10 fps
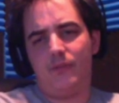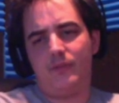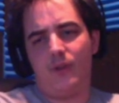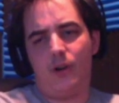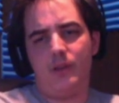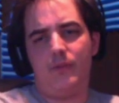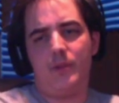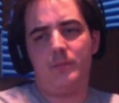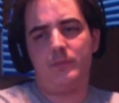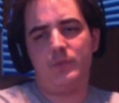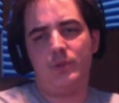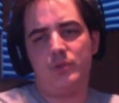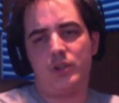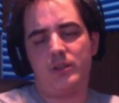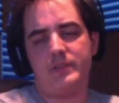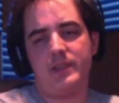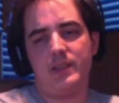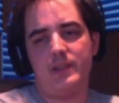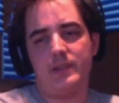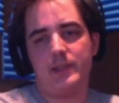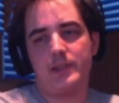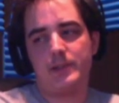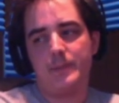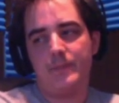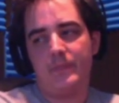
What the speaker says: all of them, New Jersey is